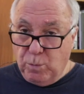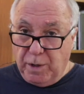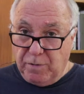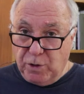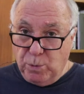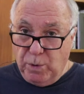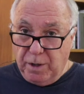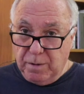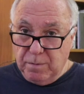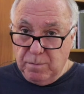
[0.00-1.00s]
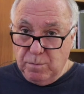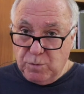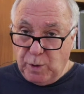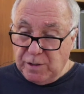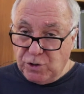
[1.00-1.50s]
whatever you want to,
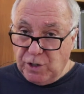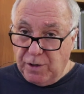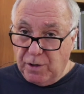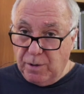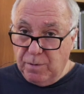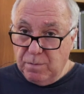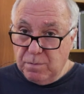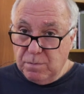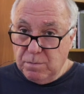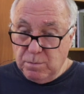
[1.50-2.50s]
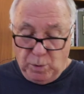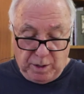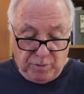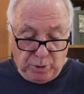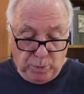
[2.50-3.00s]
transgender,
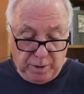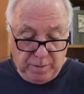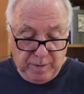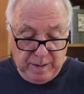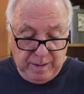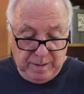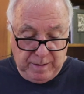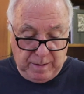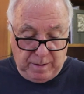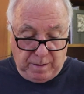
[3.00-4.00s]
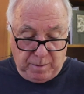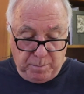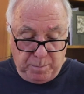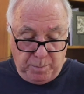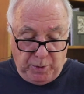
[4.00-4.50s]
whatever you want
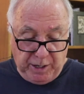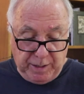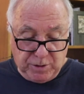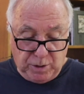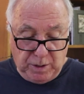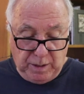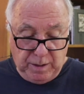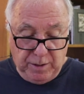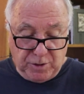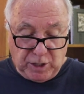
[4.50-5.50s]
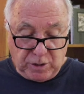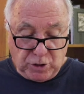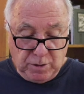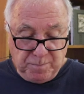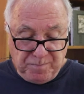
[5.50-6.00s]
to bring into the
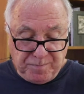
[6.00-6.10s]
intersection.